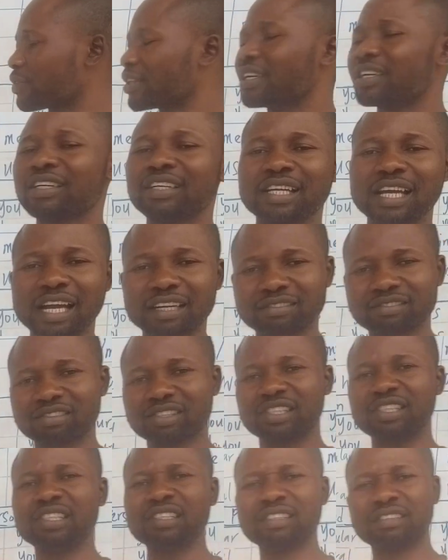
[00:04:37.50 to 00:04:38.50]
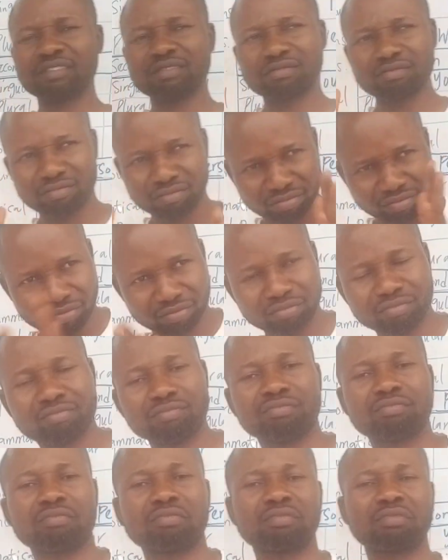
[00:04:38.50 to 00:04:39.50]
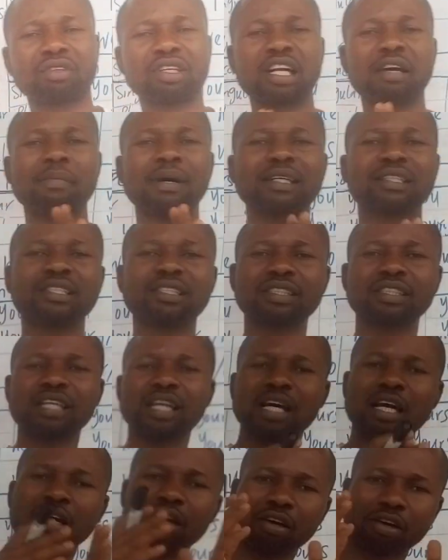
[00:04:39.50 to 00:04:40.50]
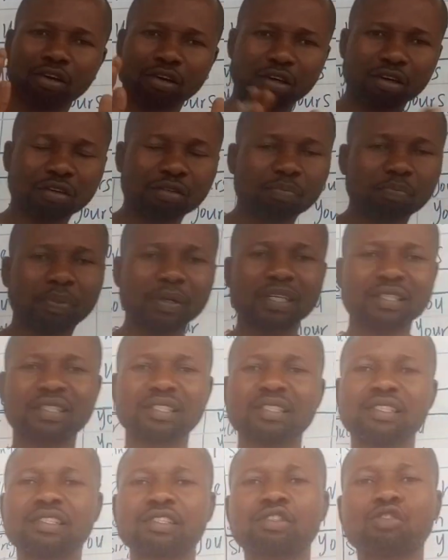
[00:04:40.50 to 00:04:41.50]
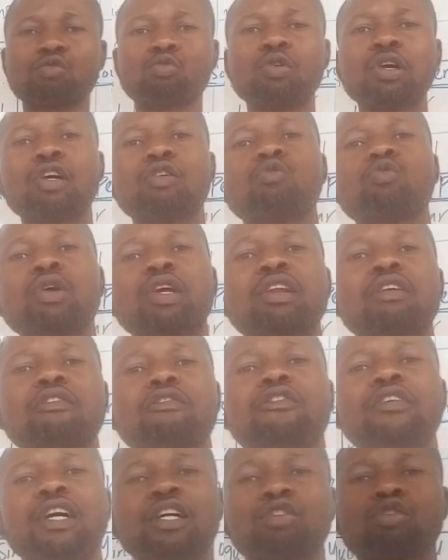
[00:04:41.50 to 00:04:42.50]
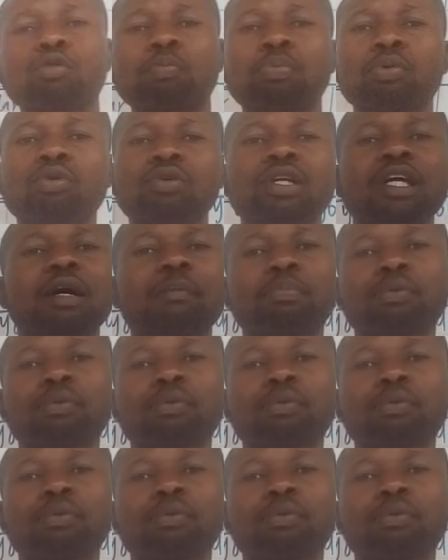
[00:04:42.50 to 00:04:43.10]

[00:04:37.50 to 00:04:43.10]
There are 3 grammatical or persons when we refer to pronoun.